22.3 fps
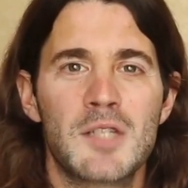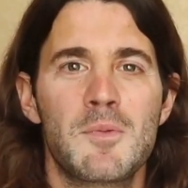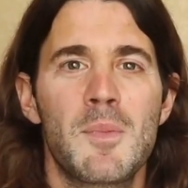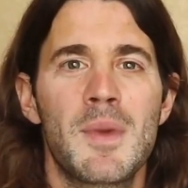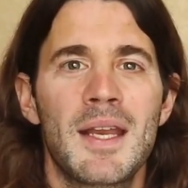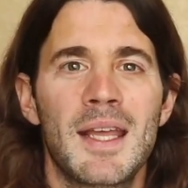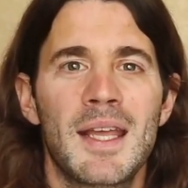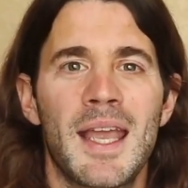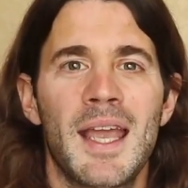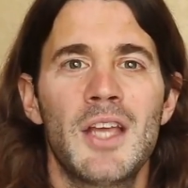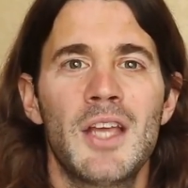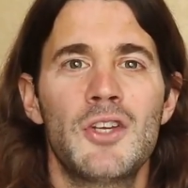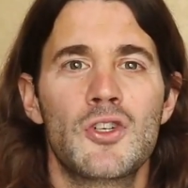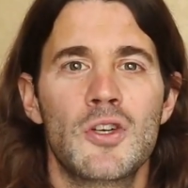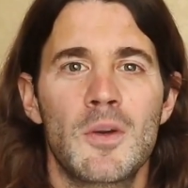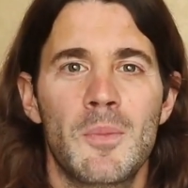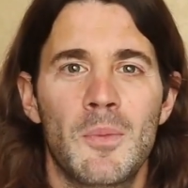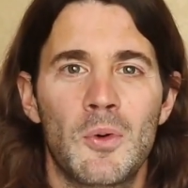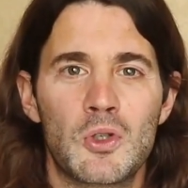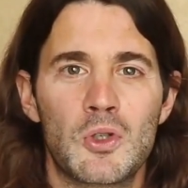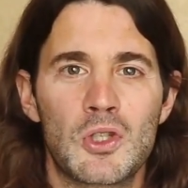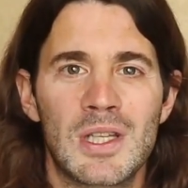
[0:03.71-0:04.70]

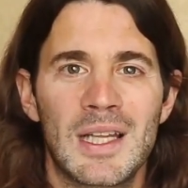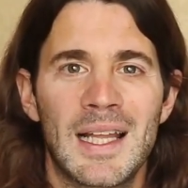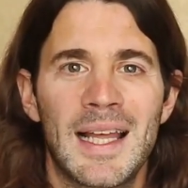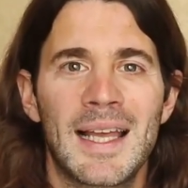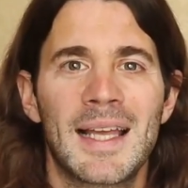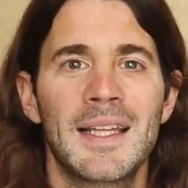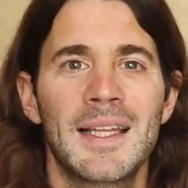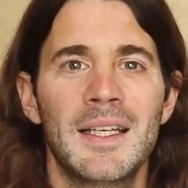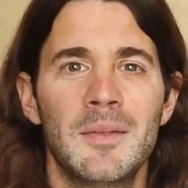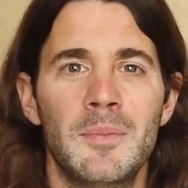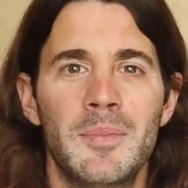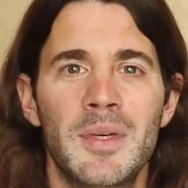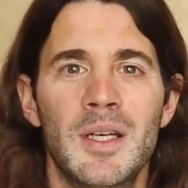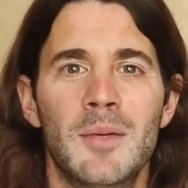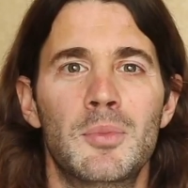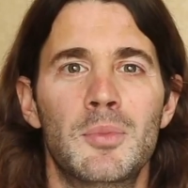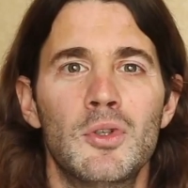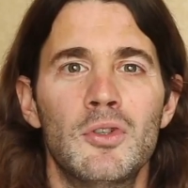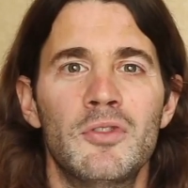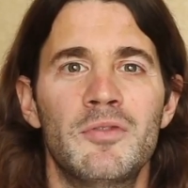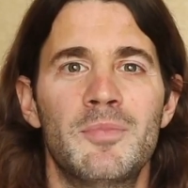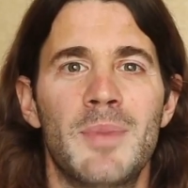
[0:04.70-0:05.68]
medication most likely to be
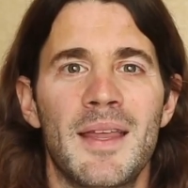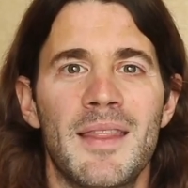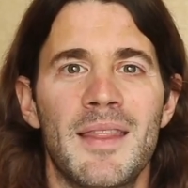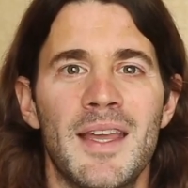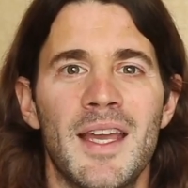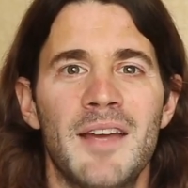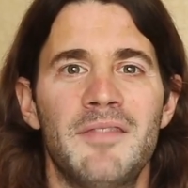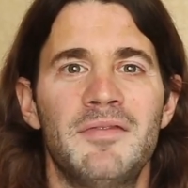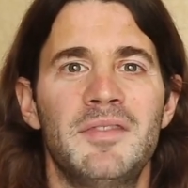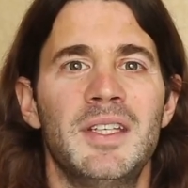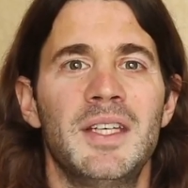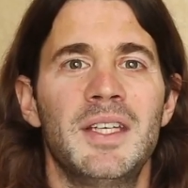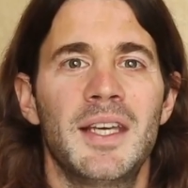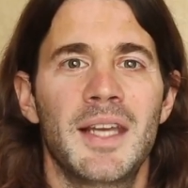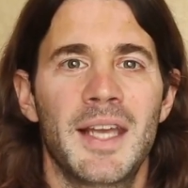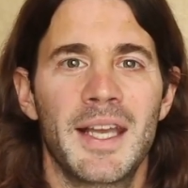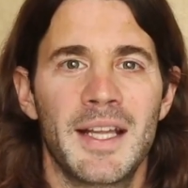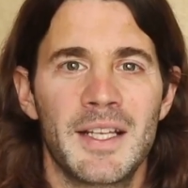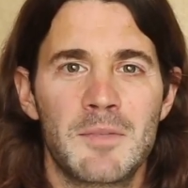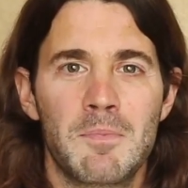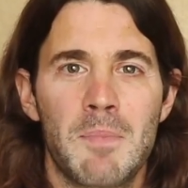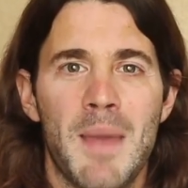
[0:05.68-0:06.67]
approved by the FDA
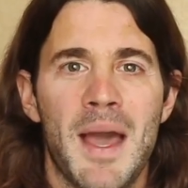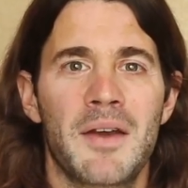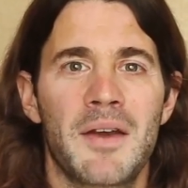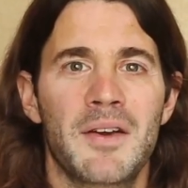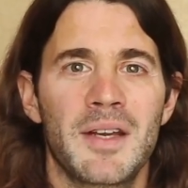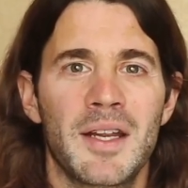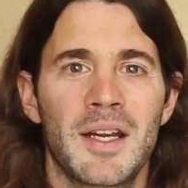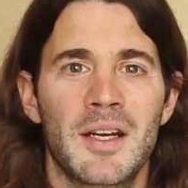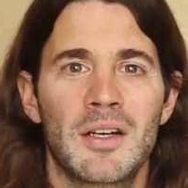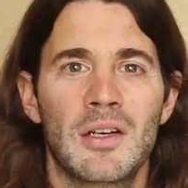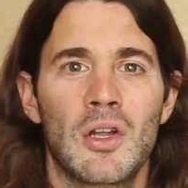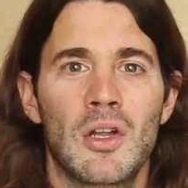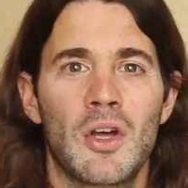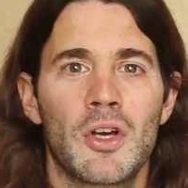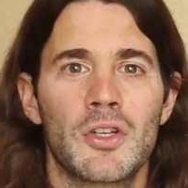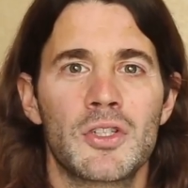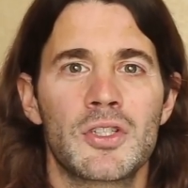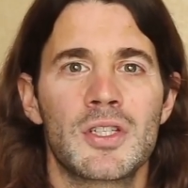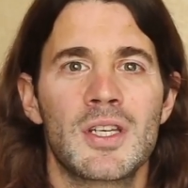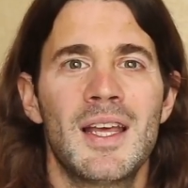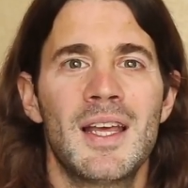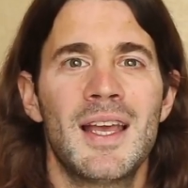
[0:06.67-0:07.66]
against pattern hair
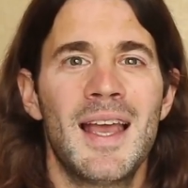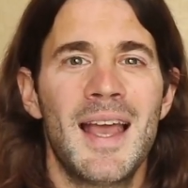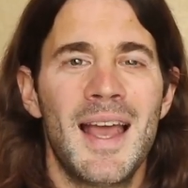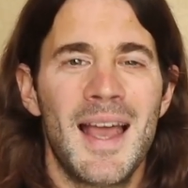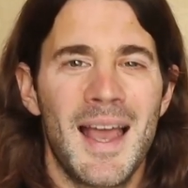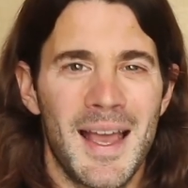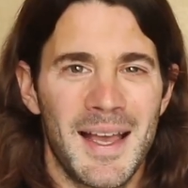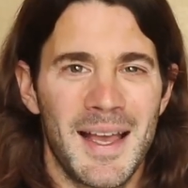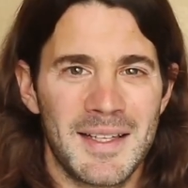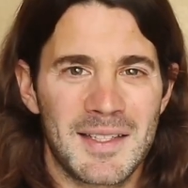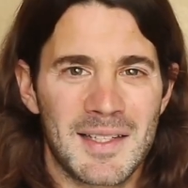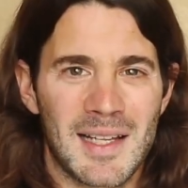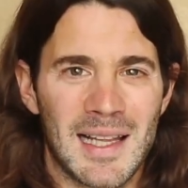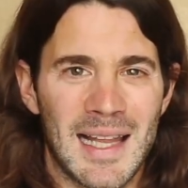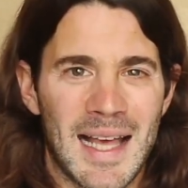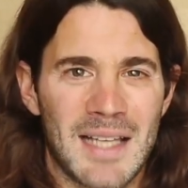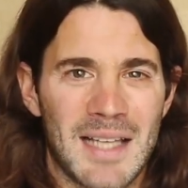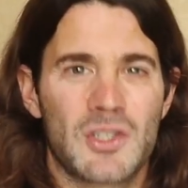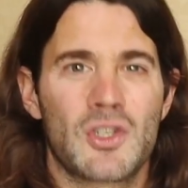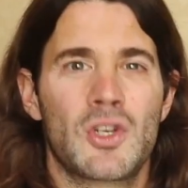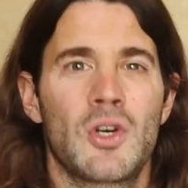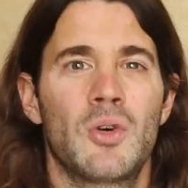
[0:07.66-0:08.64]
loss is
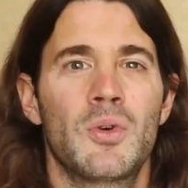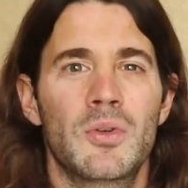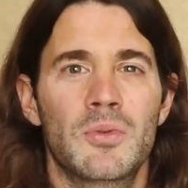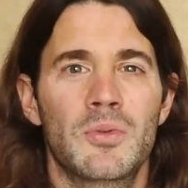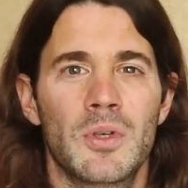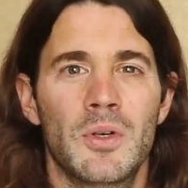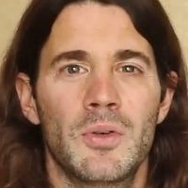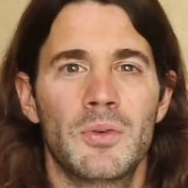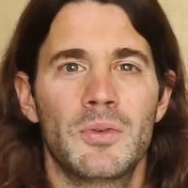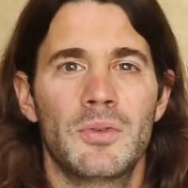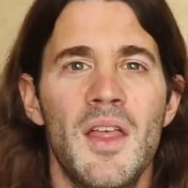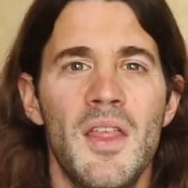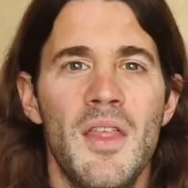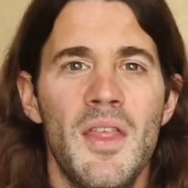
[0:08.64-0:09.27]
clascoterone.